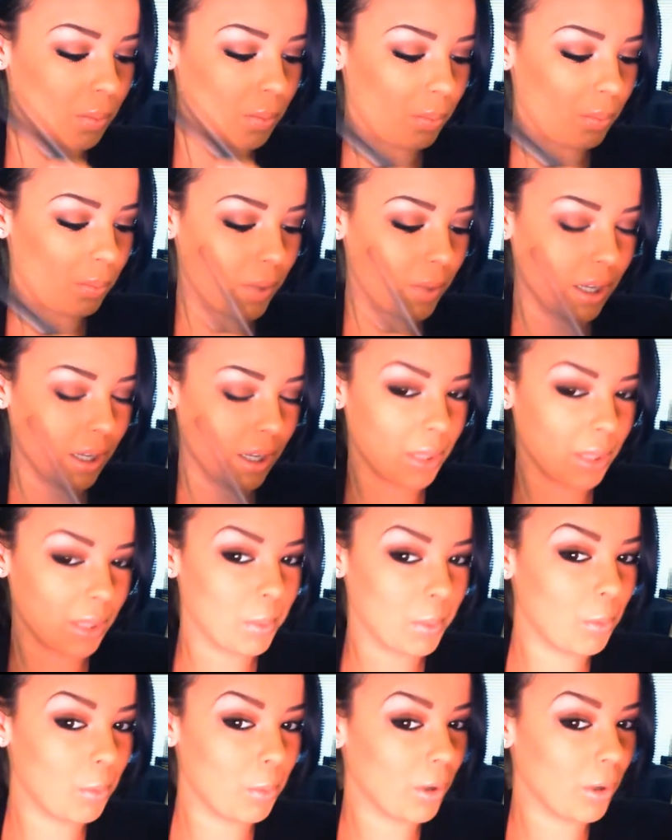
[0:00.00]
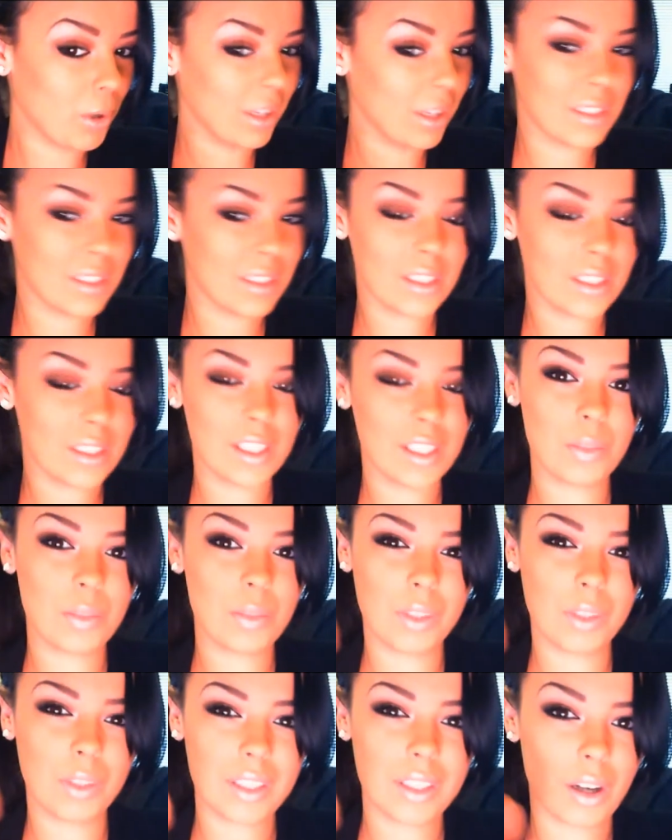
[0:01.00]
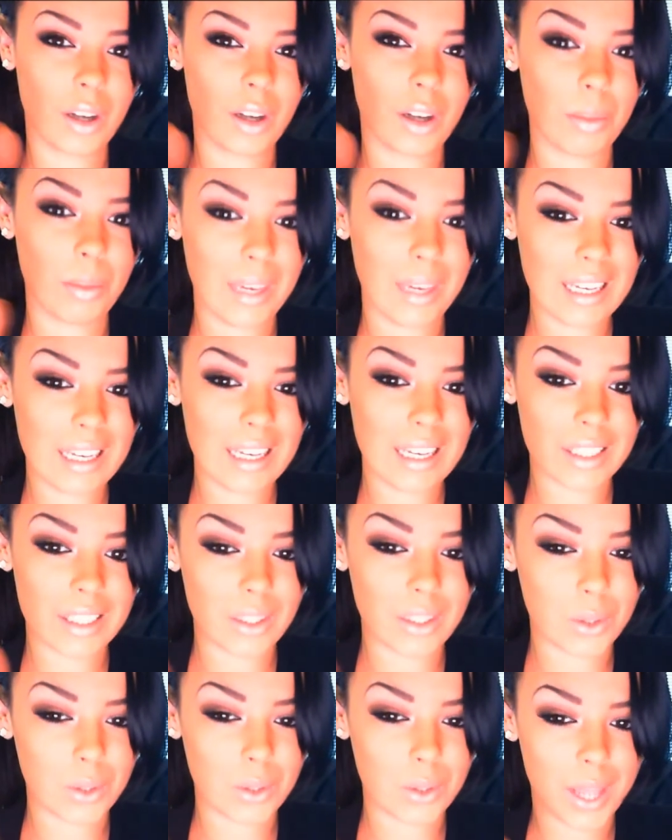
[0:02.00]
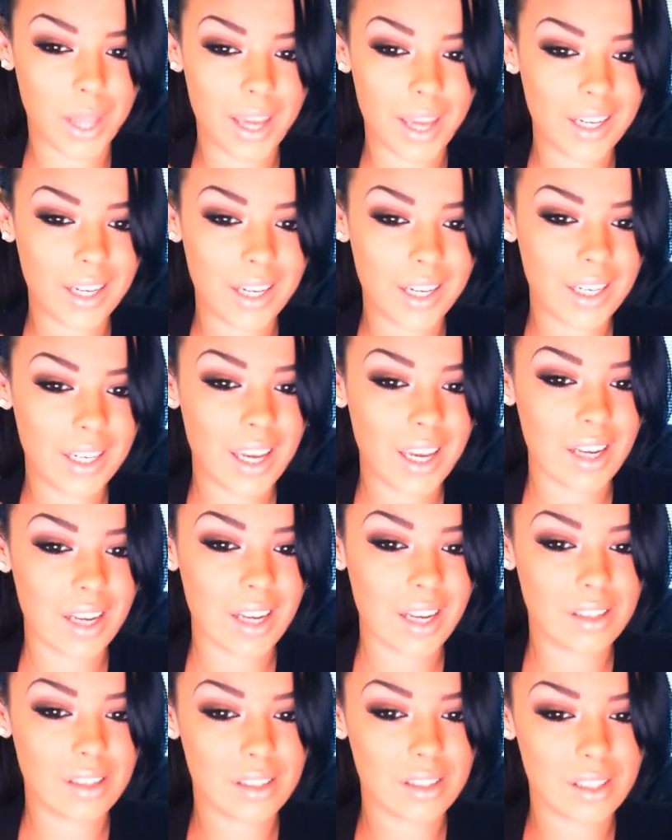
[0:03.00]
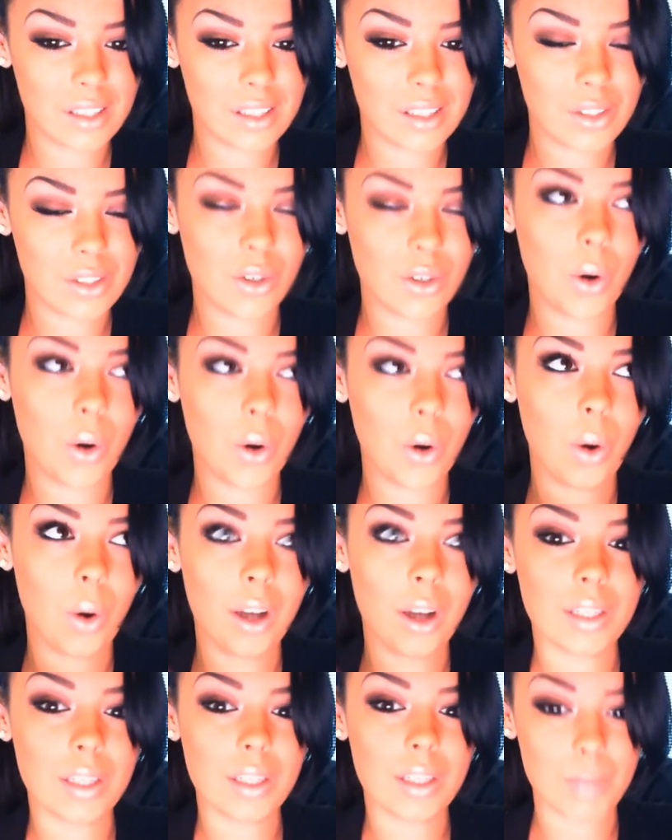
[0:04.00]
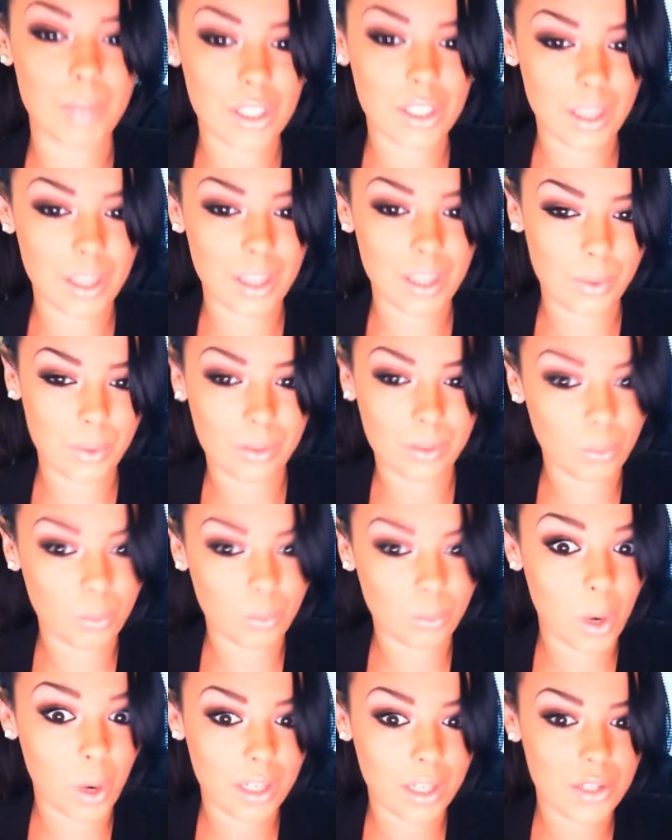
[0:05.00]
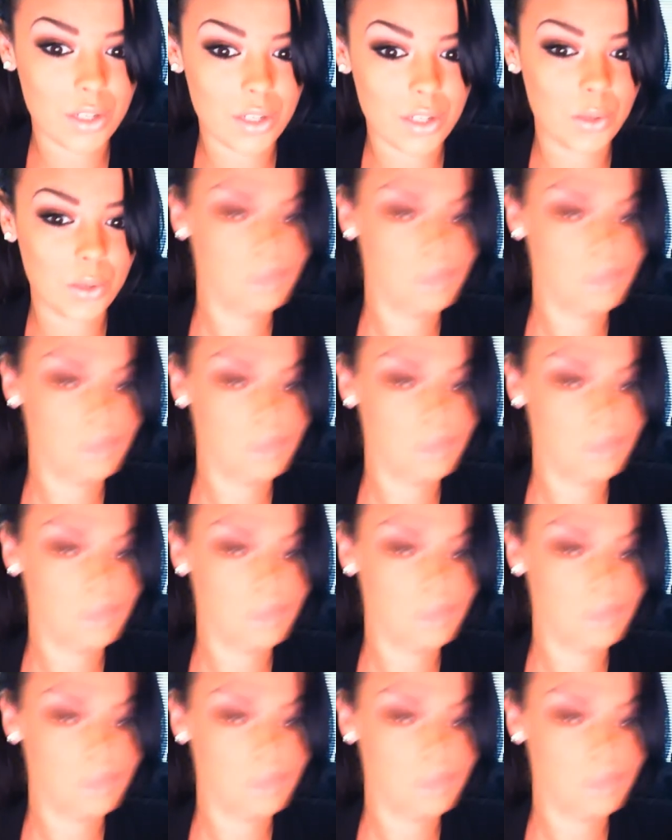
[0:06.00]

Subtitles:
Get a little bit more, because this one on me is a little light, doesn't tend to go on as much as I would want it to.